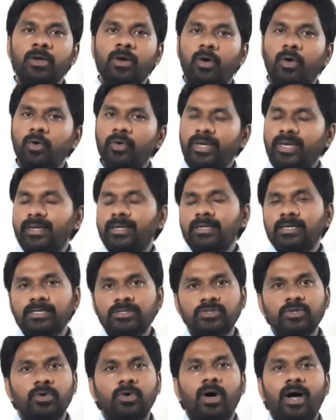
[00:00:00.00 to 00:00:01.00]
Okay,
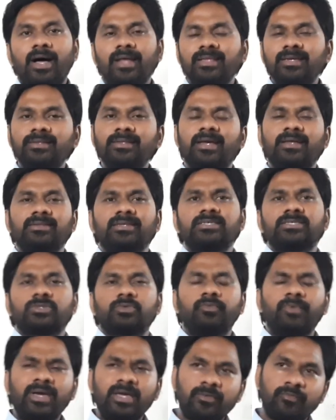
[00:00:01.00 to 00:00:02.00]
so other than this,
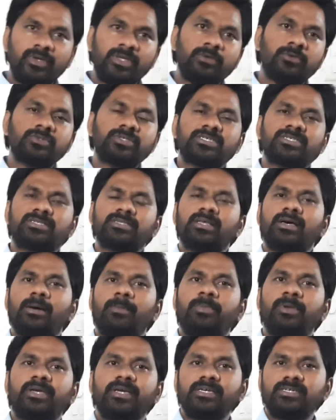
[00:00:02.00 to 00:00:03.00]
where we uses the
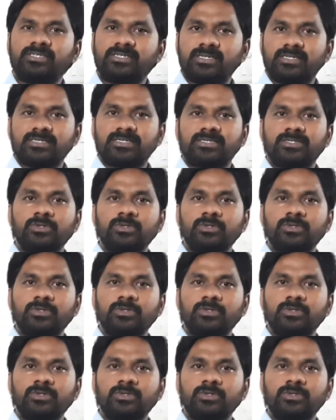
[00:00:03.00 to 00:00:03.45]
applications?